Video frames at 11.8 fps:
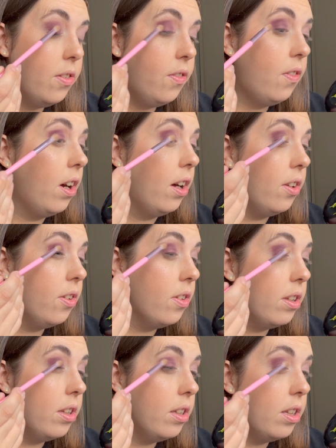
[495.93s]
first
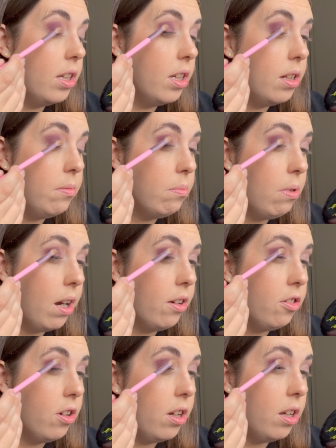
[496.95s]

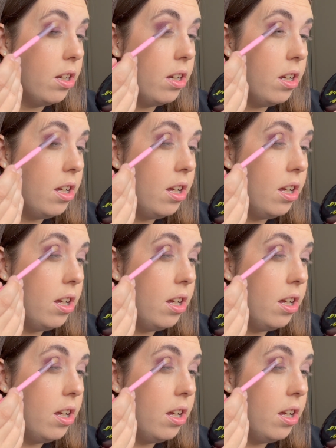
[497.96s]
impression.